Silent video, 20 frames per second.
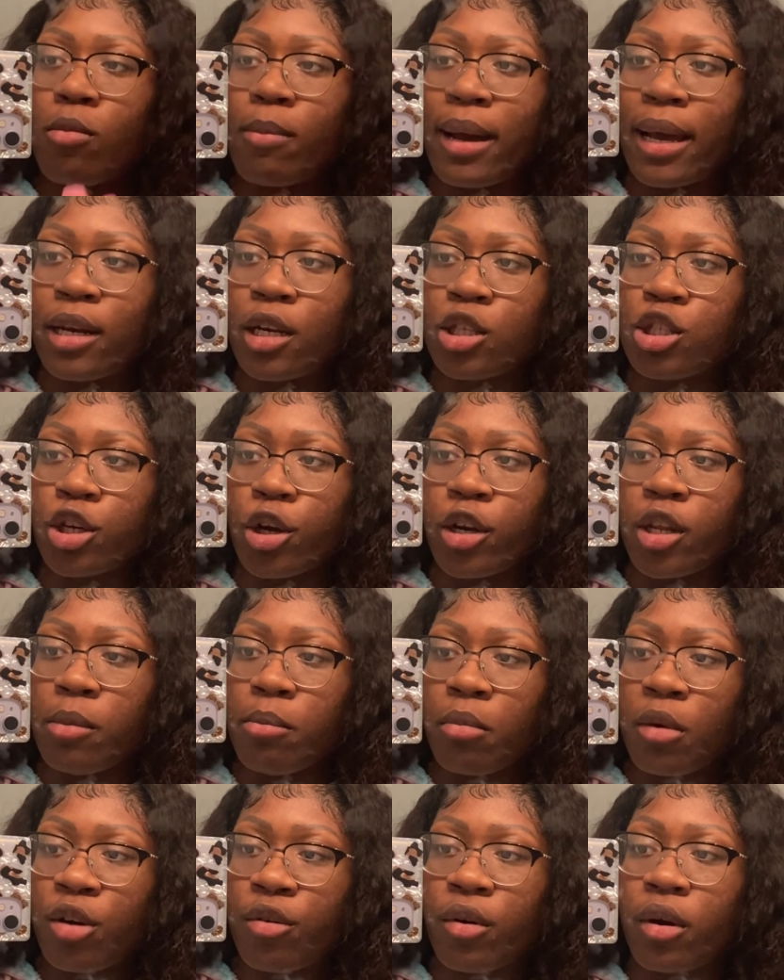mind the dirty
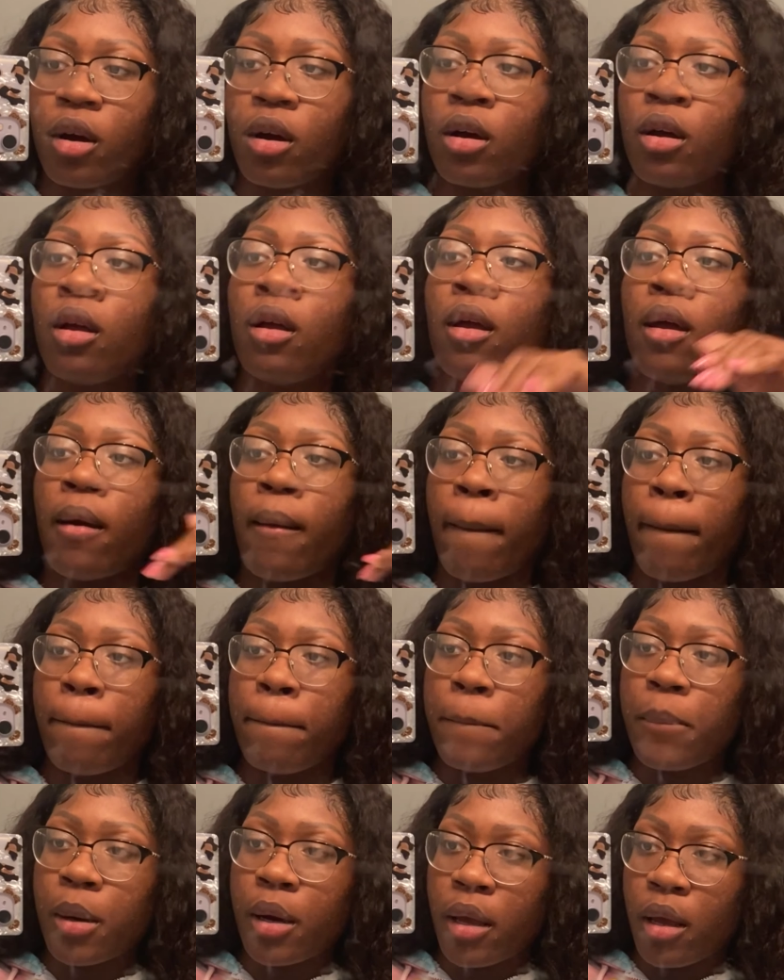mirror,
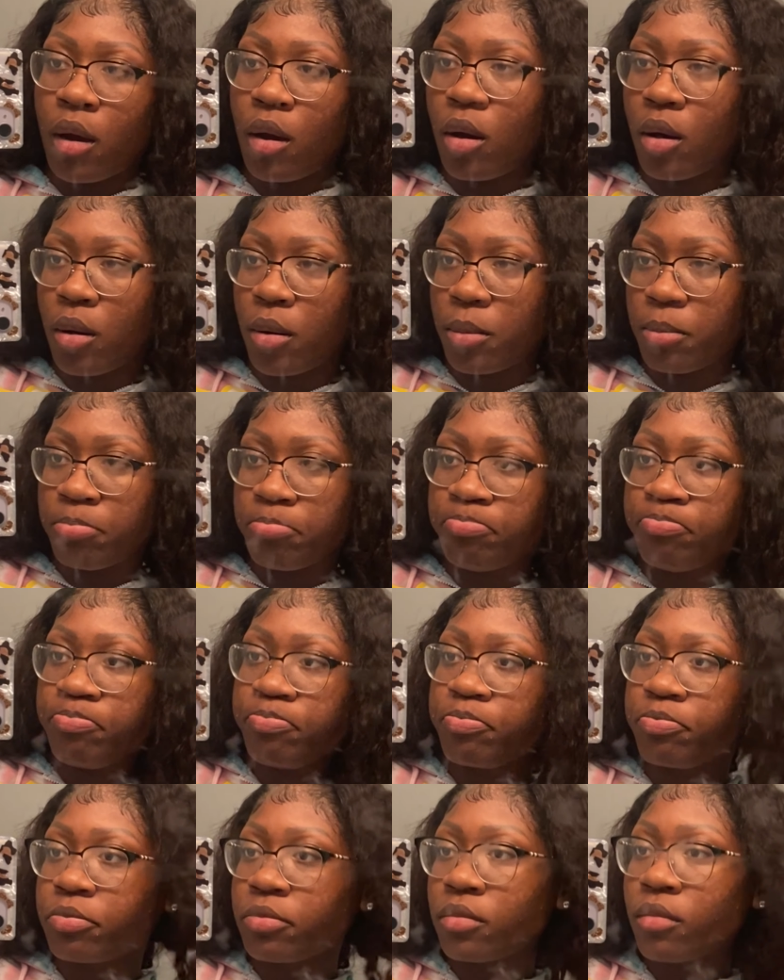but I'm
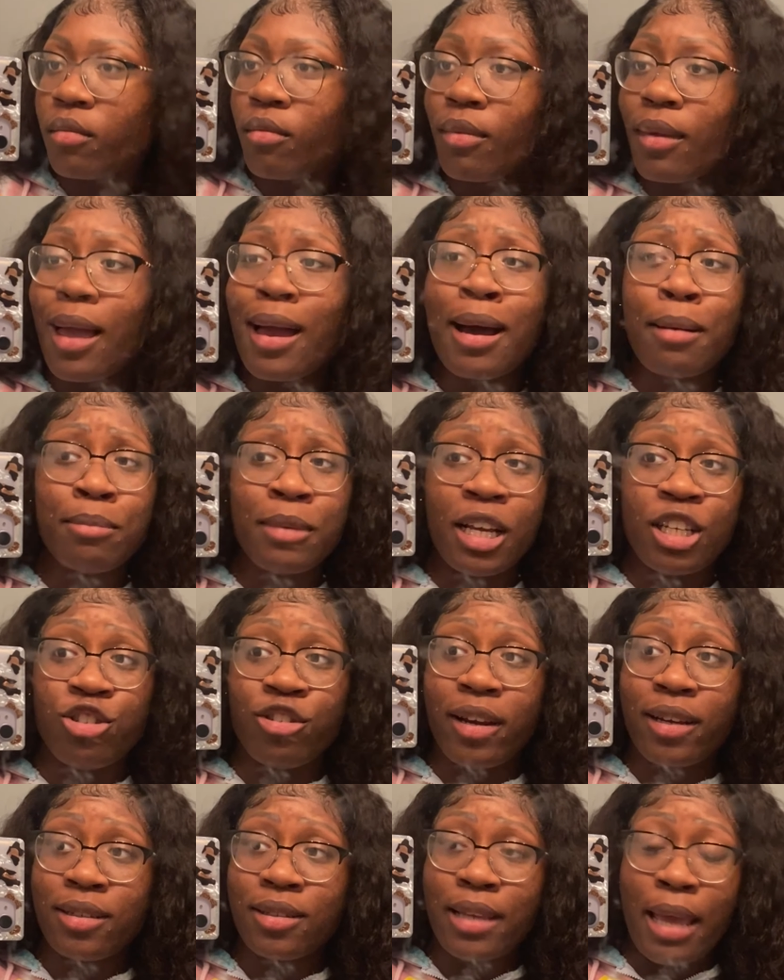not
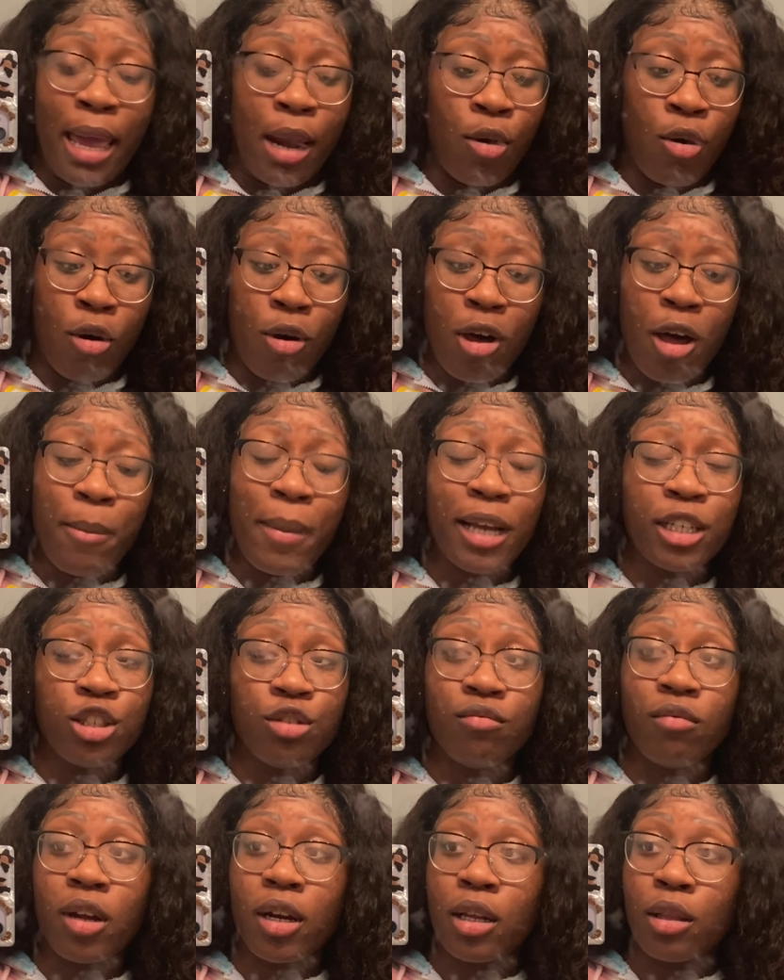dressed at all. I'm
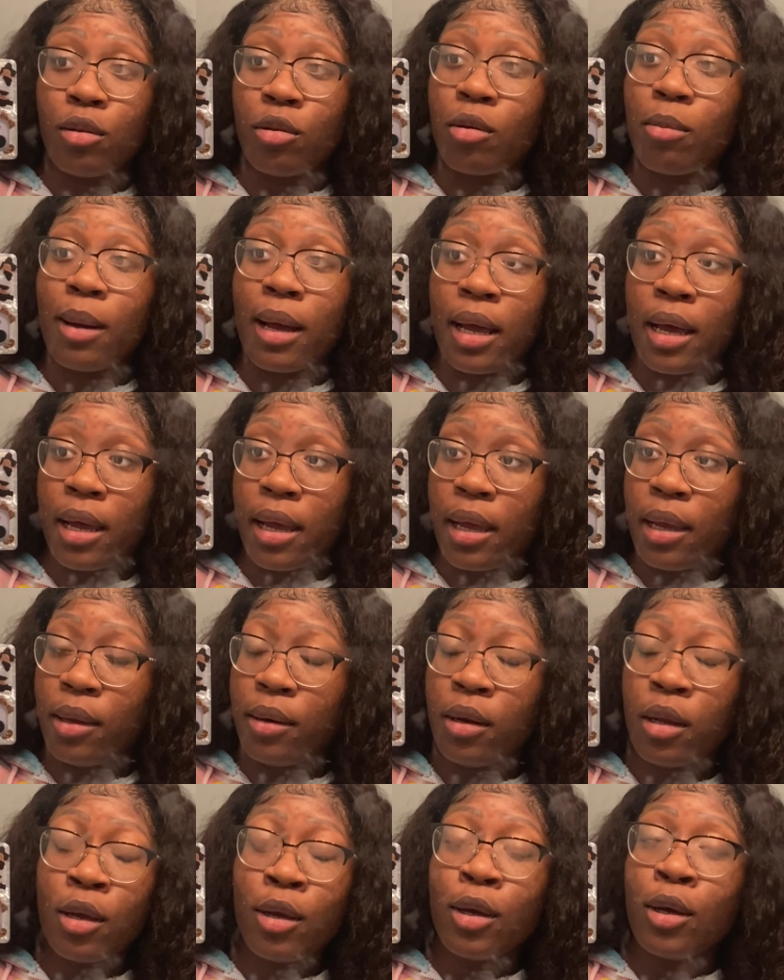actually running a little
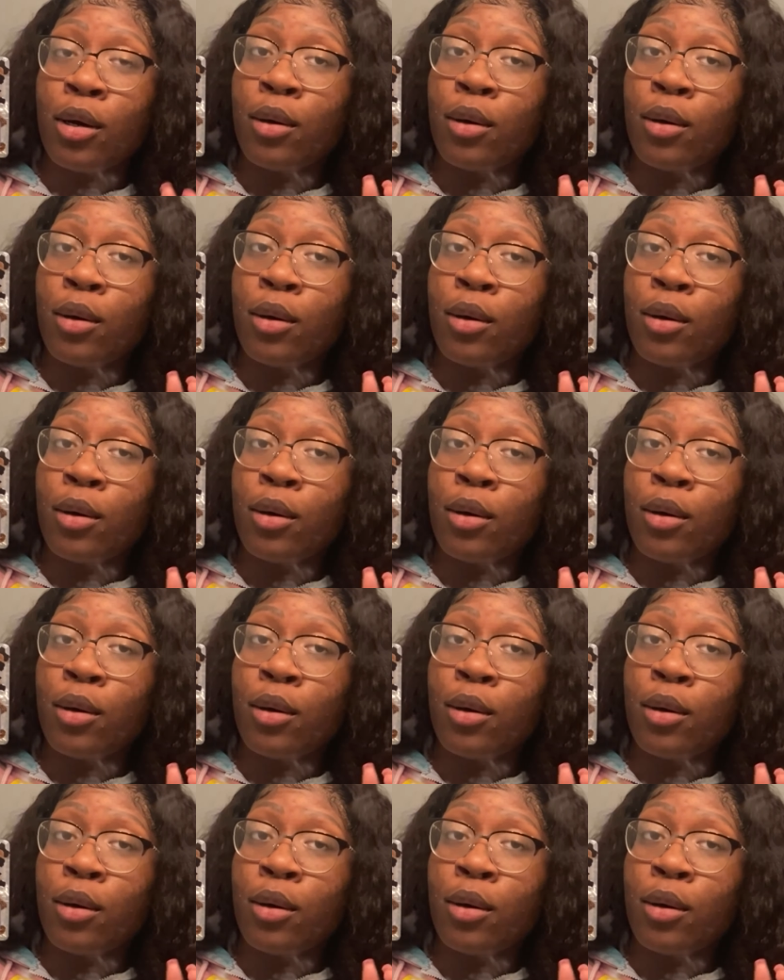behind.